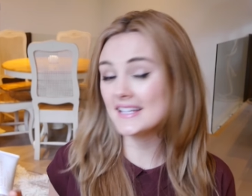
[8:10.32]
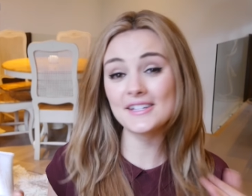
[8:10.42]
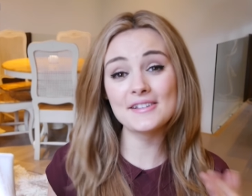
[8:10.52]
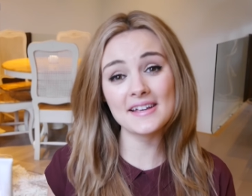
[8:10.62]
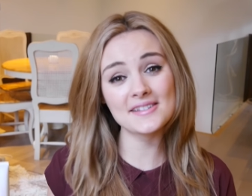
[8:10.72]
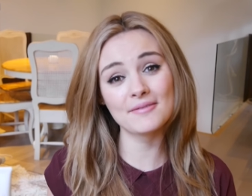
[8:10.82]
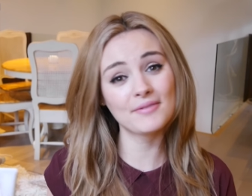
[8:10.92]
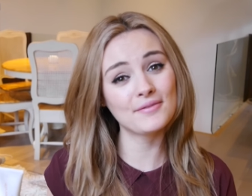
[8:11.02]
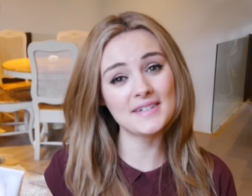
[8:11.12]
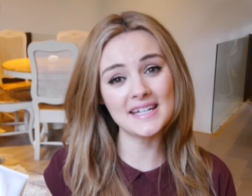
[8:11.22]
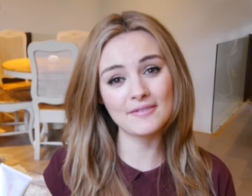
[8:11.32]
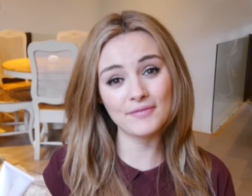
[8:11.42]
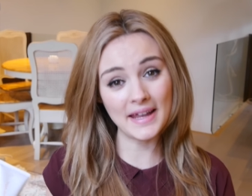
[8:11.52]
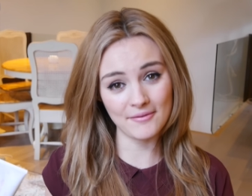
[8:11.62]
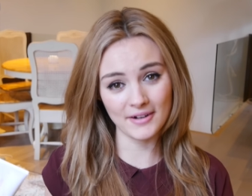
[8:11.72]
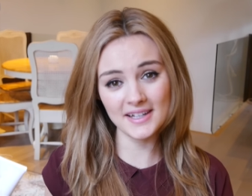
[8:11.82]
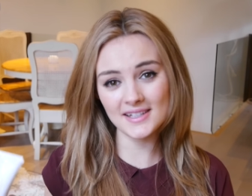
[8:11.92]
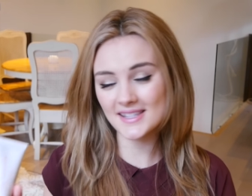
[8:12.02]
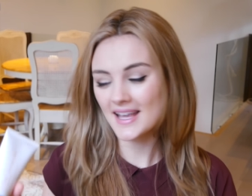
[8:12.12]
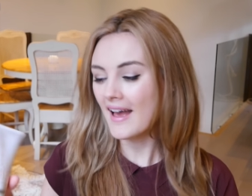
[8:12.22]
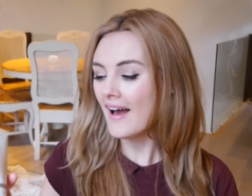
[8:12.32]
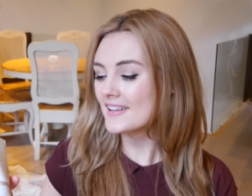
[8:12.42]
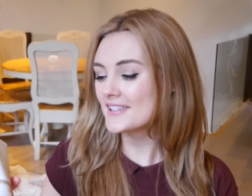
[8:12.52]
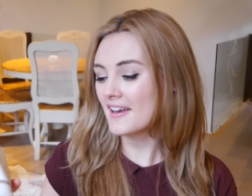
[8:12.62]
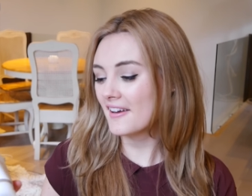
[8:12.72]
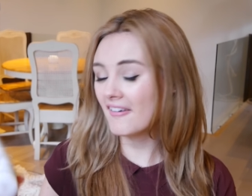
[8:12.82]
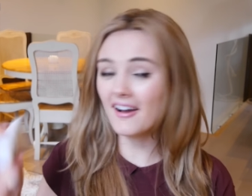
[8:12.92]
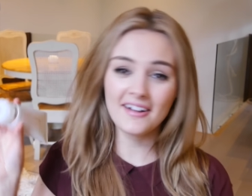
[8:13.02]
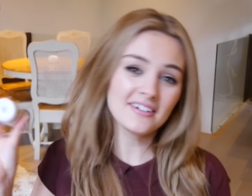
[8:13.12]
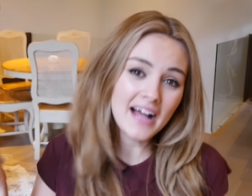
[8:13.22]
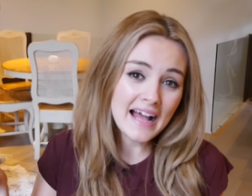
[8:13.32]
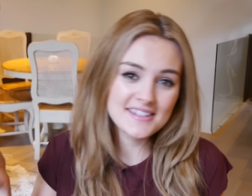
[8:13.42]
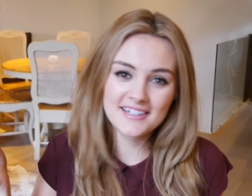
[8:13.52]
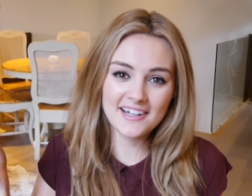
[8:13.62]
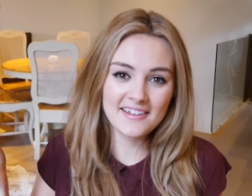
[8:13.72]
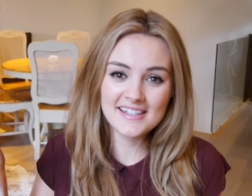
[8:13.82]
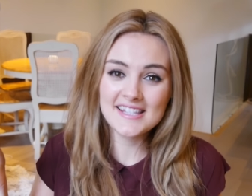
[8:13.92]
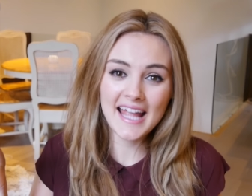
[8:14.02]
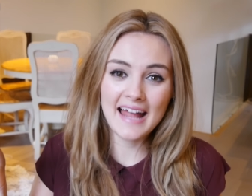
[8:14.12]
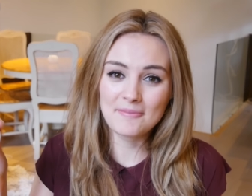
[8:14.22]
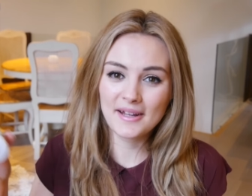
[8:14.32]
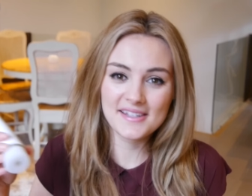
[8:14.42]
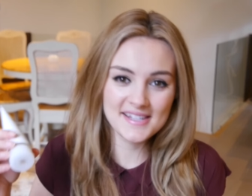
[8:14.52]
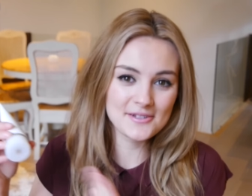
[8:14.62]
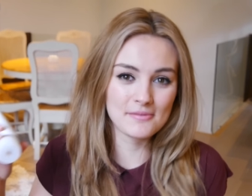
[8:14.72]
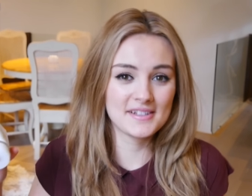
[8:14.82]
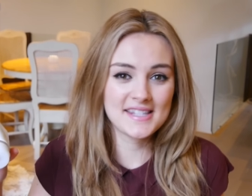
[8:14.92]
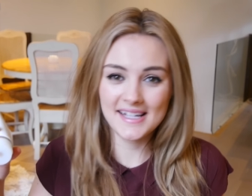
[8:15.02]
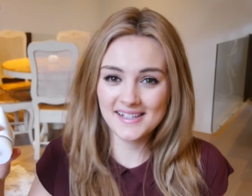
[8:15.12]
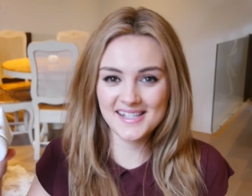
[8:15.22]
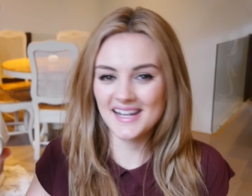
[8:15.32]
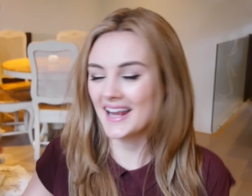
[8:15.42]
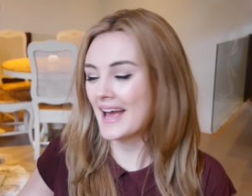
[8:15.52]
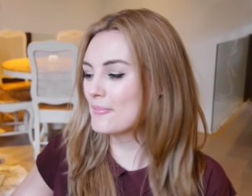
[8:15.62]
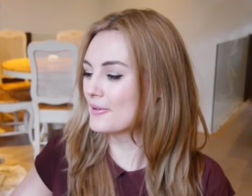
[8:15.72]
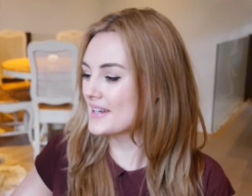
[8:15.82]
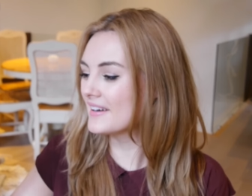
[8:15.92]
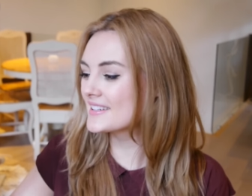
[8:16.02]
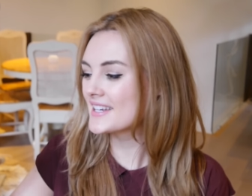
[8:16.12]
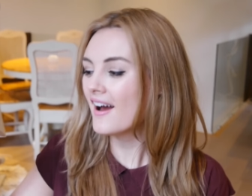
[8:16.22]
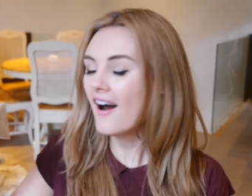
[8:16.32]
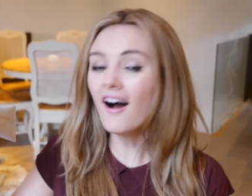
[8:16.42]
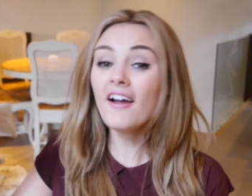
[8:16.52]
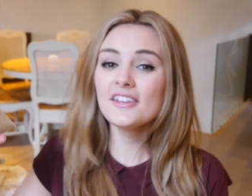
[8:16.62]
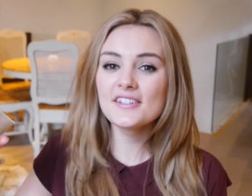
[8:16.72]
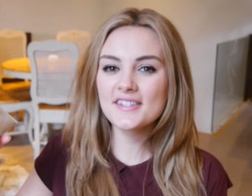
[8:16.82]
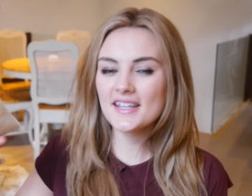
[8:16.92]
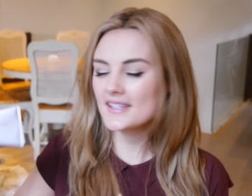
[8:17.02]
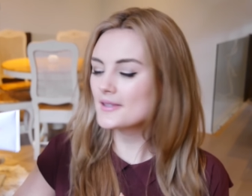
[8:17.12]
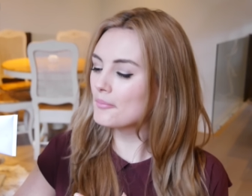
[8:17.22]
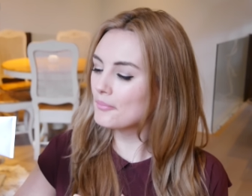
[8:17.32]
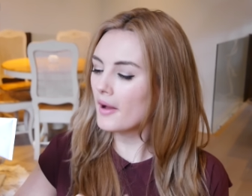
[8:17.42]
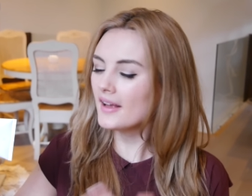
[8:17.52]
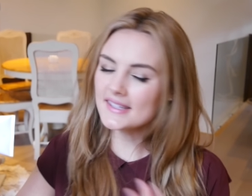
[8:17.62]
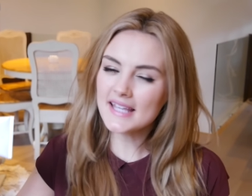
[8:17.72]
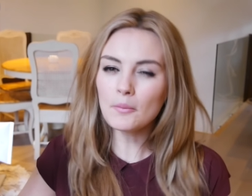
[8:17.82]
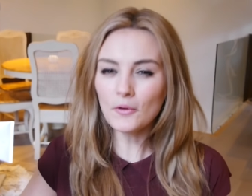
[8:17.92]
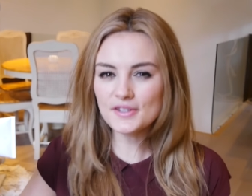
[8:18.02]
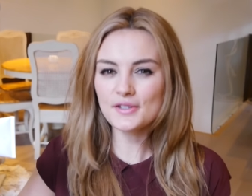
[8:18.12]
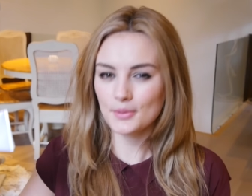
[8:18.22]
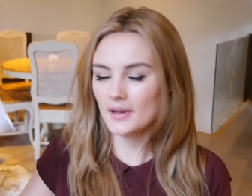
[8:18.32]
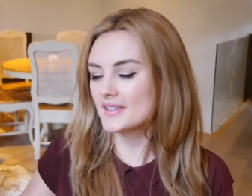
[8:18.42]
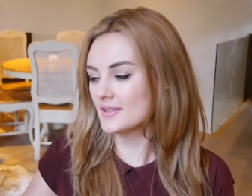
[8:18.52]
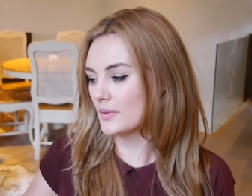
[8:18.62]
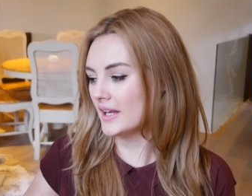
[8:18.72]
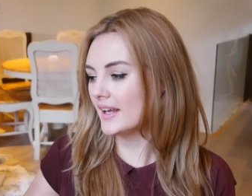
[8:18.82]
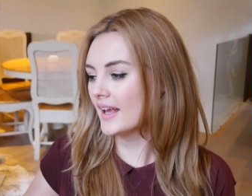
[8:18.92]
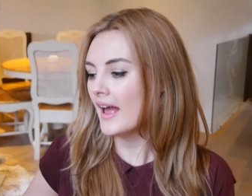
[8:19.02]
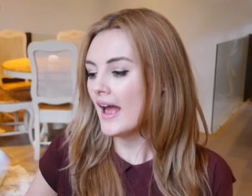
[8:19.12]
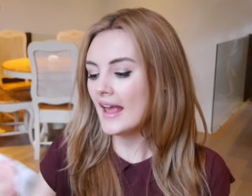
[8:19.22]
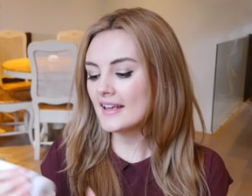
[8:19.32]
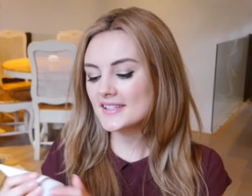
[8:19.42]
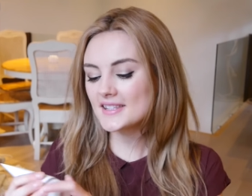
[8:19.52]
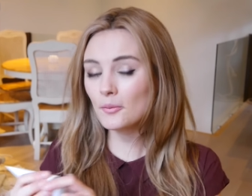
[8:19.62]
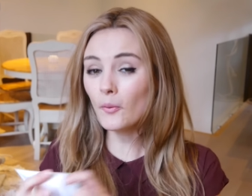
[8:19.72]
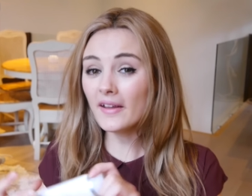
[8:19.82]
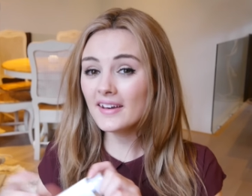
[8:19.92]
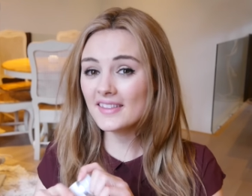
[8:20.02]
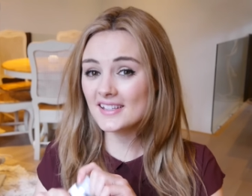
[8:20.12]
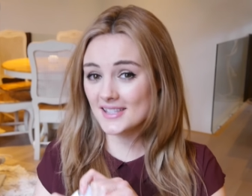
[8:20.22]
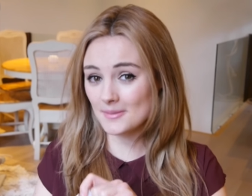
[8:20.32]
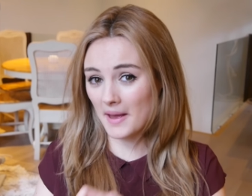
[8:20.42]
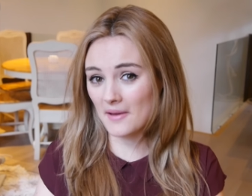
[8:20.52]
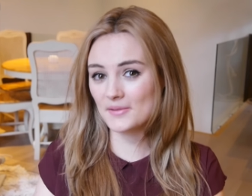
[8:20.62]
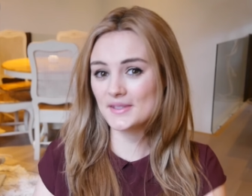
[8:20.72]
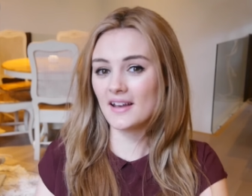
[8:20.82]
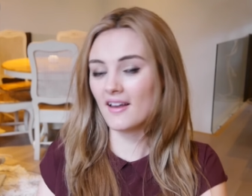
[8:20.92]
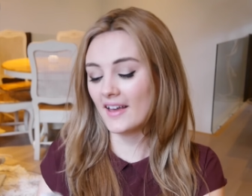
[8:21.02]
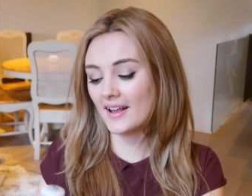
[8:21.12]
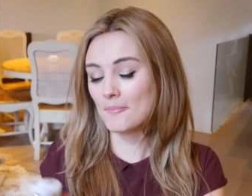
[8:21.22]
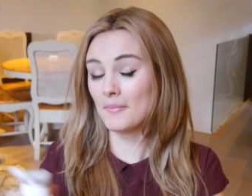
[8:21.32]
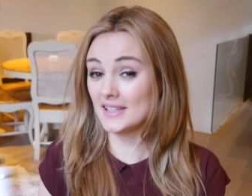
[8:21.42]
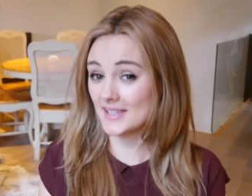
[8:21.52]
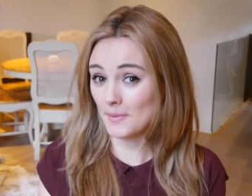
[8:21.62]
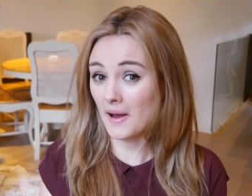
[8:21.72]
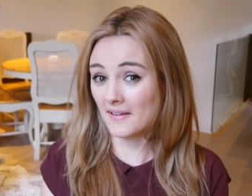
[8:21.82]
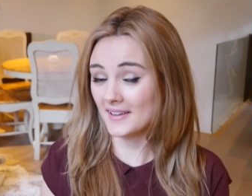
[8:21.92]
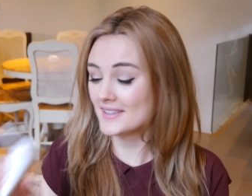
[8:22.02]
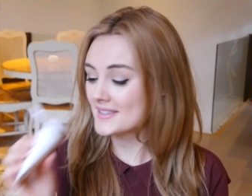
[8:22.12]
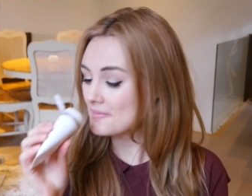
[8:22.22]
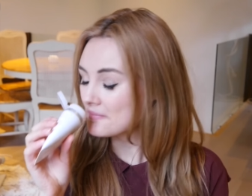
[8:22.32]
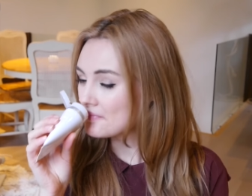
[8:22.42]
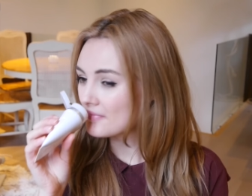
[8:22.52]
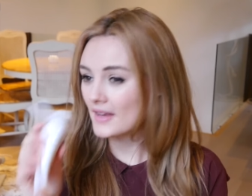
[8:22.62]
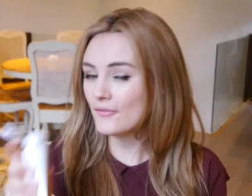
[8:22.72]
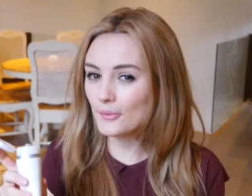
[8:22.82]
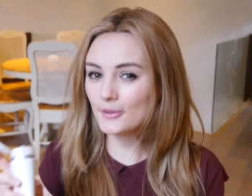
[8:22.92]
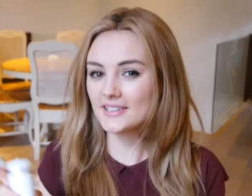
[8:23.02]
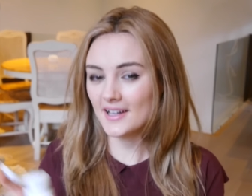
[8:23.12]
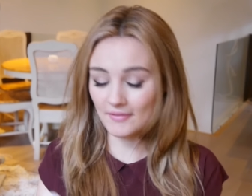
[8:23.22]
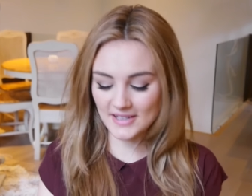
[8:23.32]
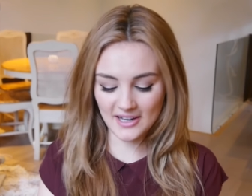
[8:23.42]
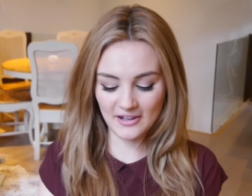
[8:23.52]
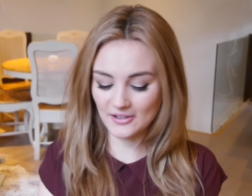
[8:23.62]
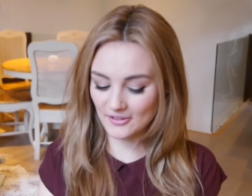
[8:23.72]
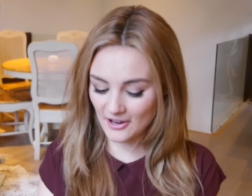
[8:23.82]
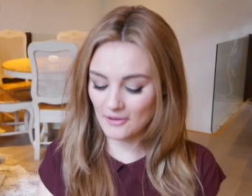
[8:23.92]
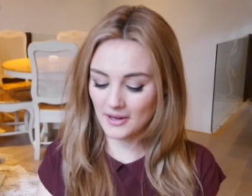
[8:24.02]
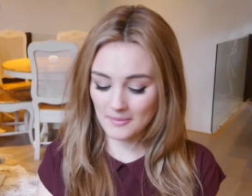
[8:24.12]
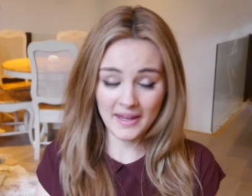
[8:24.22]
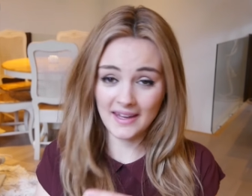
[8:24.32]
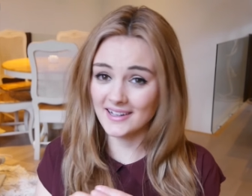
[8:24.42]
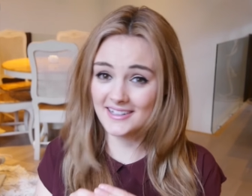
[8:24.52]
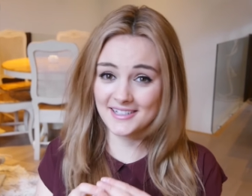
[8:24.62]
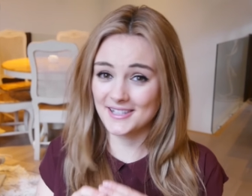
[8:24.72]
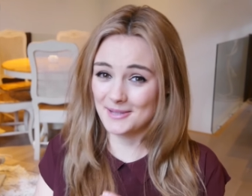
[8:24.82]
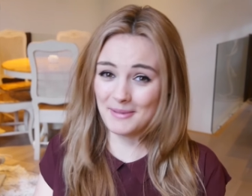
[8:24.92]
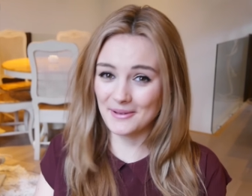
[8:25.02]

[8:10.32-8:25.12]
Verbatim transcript: the 2015 favourites. So I had to show this again because it's obviously a skincare product. I use this, I'd say once or twice a week. It's the one that smells like mince pies. If you watch that video, you'll know what I mean. It just